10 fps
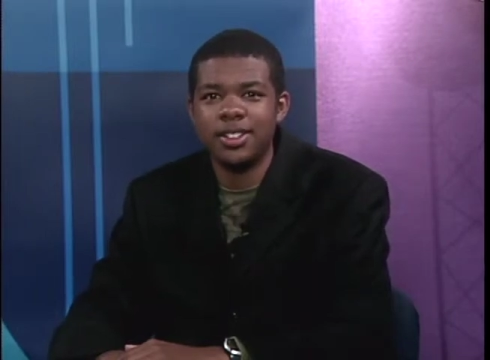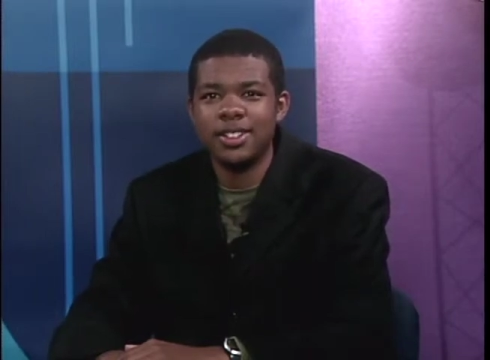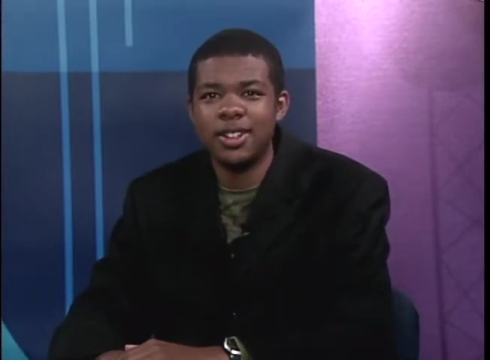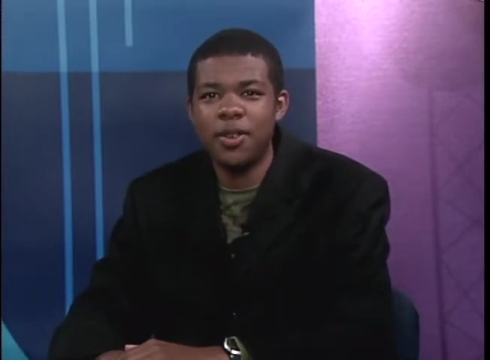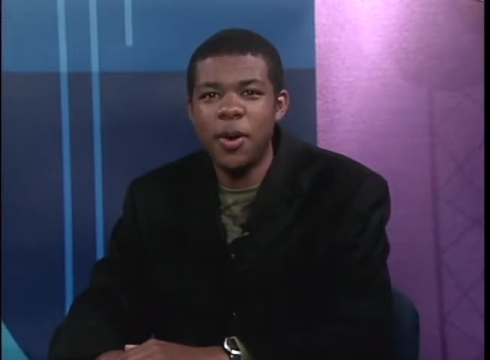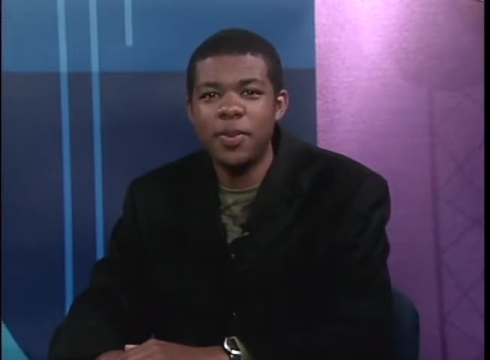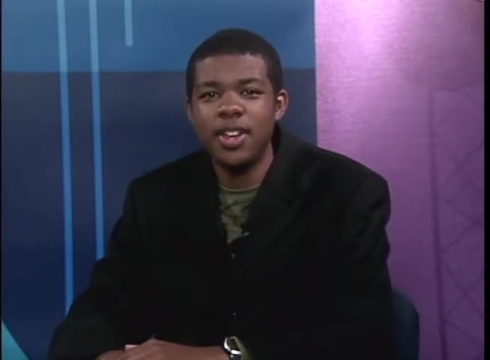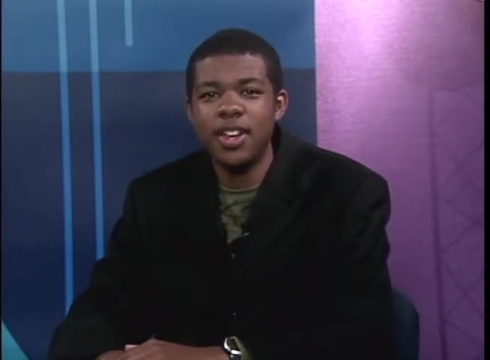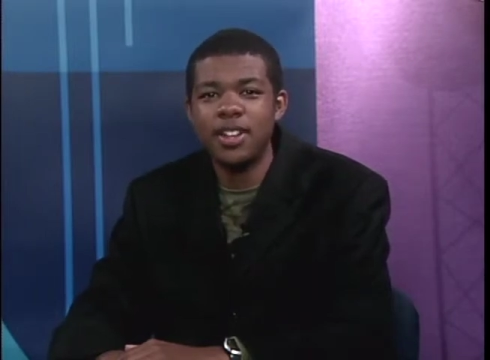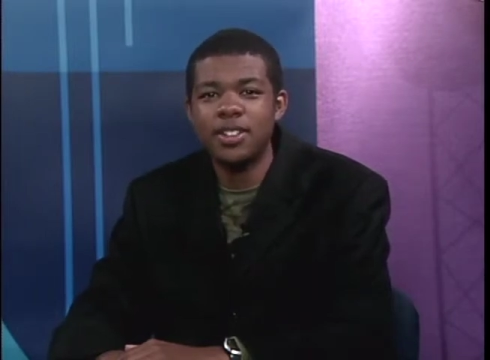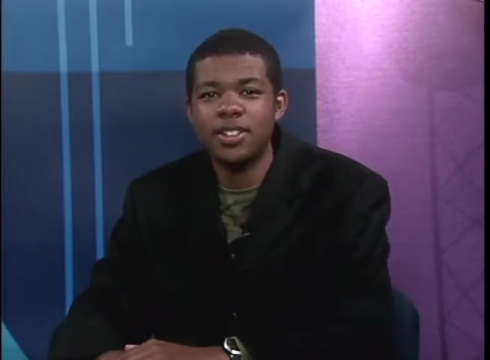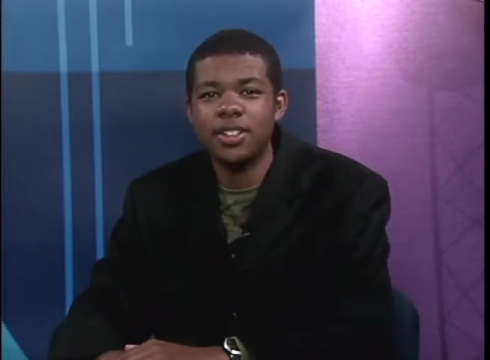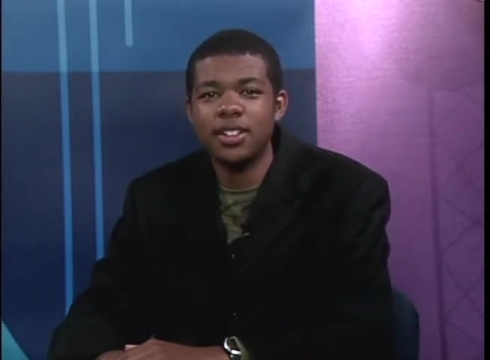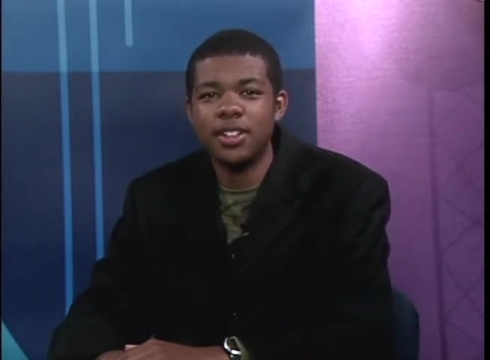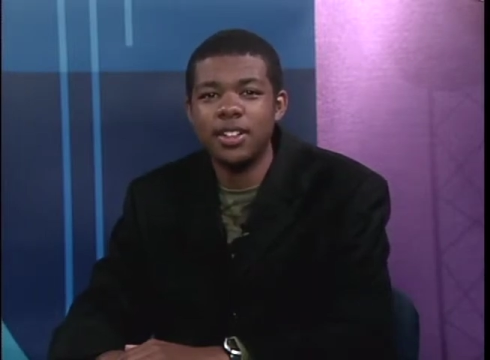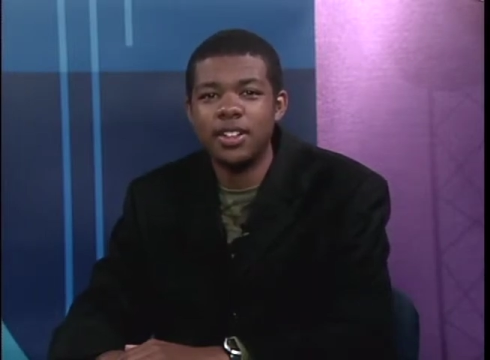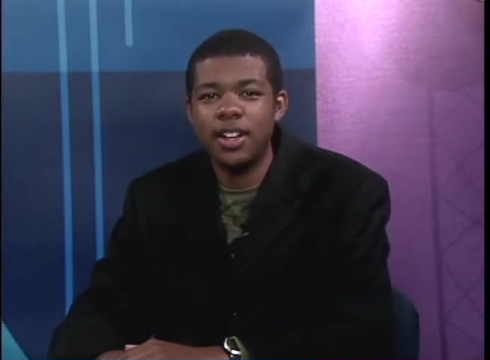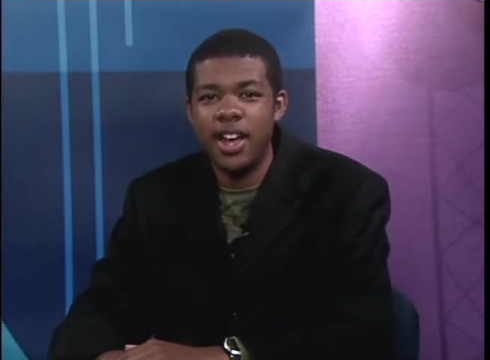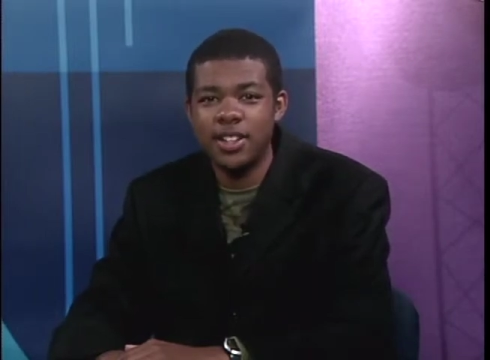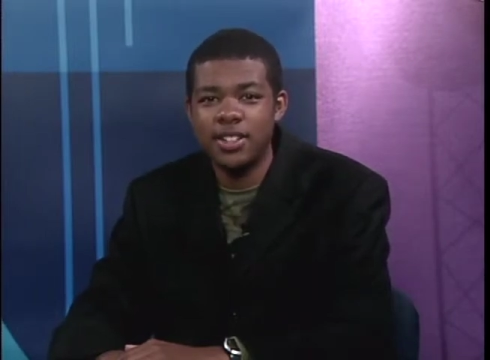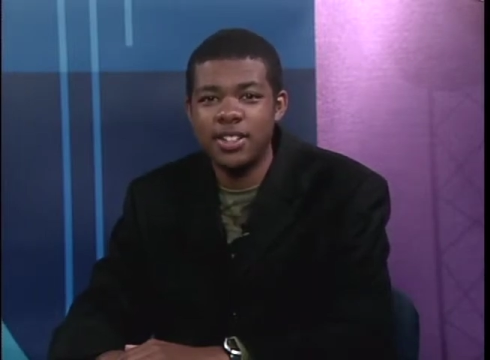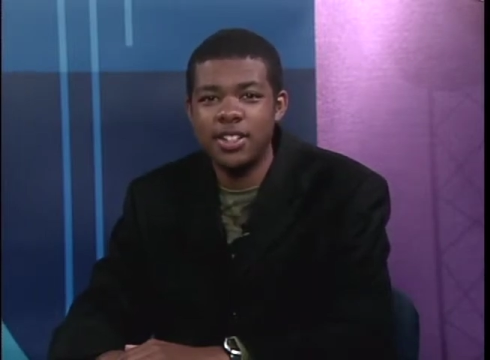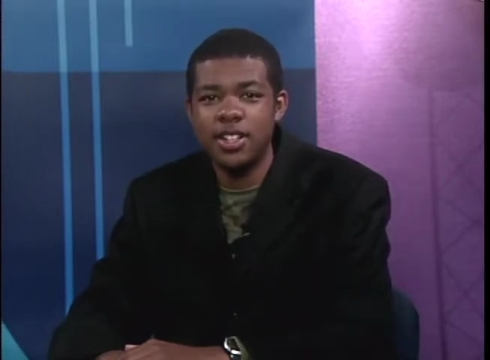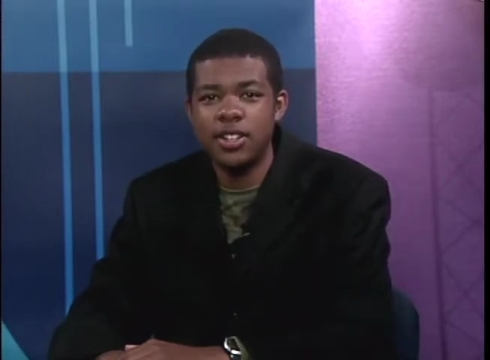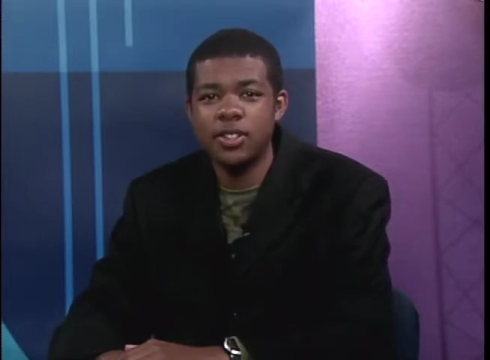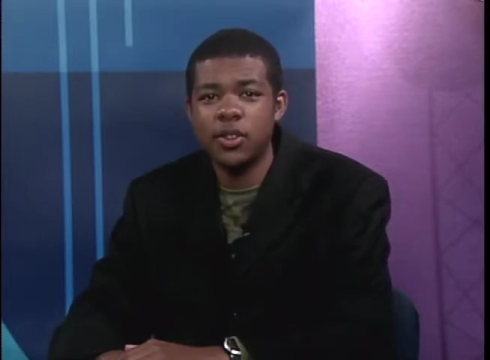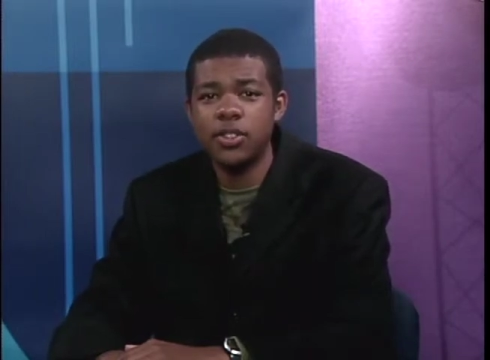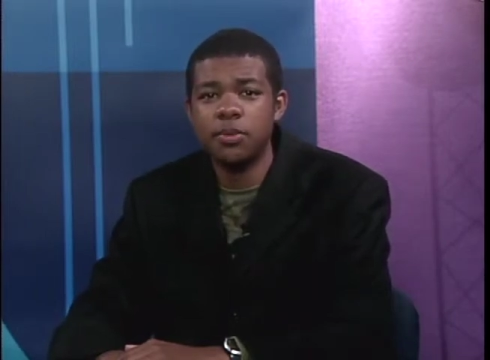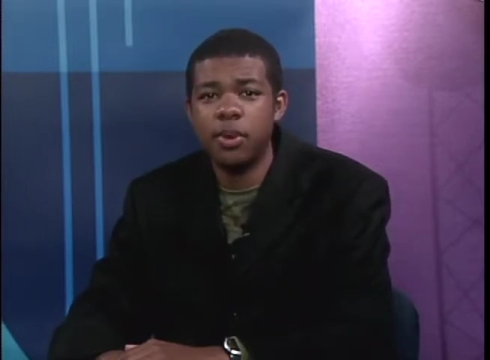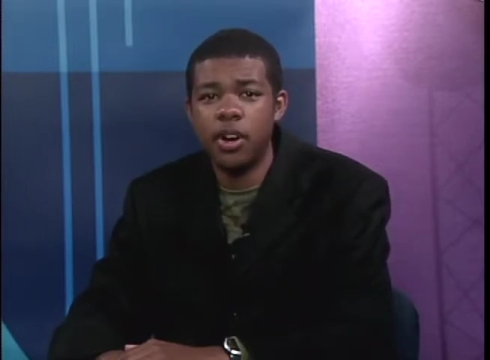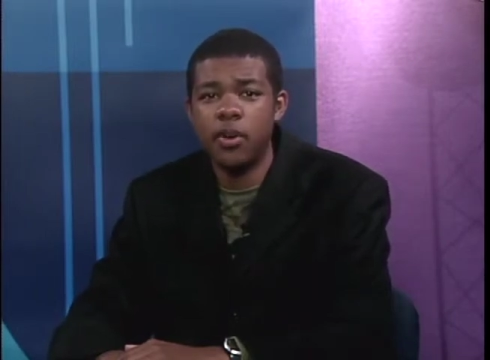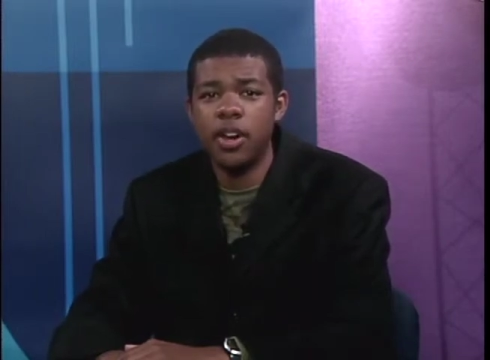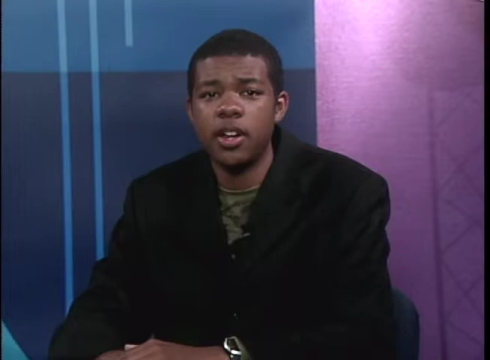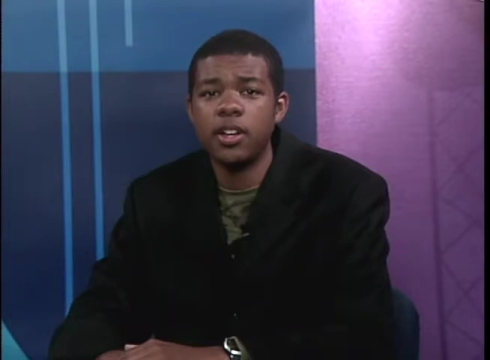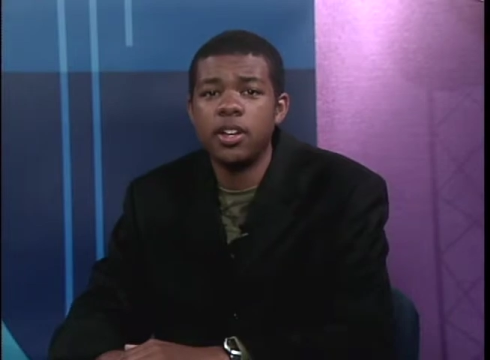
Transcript: The route begins at 60th and Sorensen Parkway.